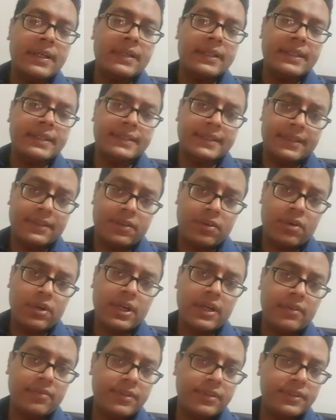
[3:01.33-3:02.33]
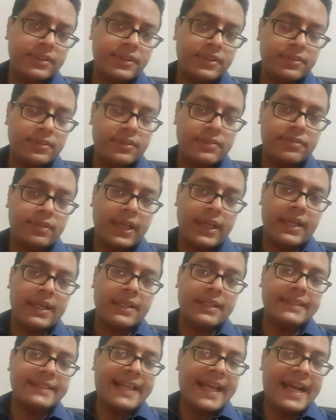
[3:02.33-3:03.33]
this thing. Don't confuse this with
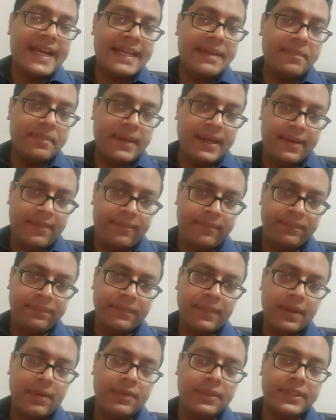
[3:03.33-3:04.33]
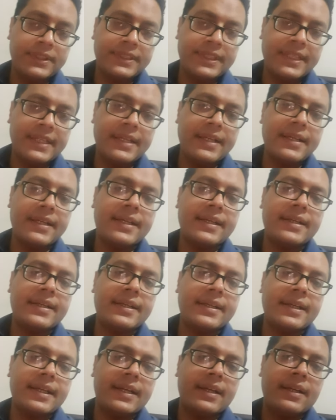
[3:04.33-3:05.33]
Fanconi's anemia, which is an
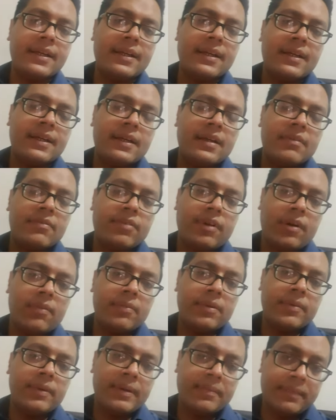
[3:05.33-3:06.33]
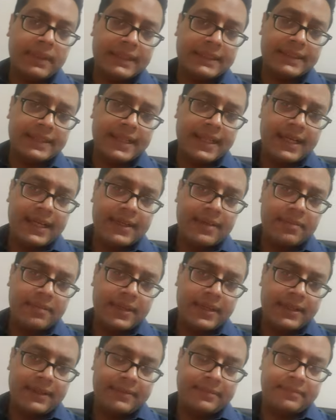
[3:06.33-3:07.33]
inherited form of aplastic
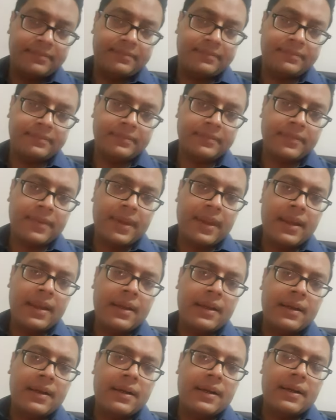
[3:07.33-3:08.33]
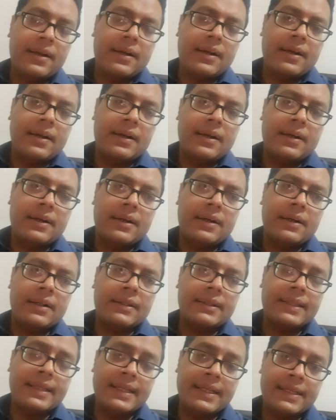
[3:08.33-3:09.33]
anemia. Uh,
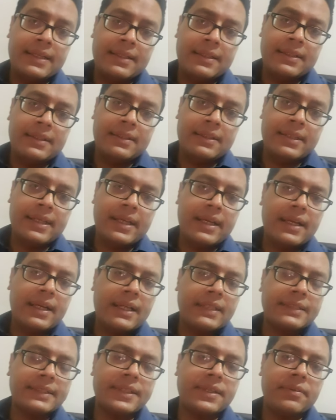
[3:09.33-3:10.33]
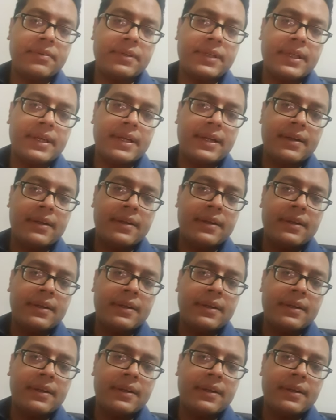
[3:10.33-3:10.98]
then they can ask you the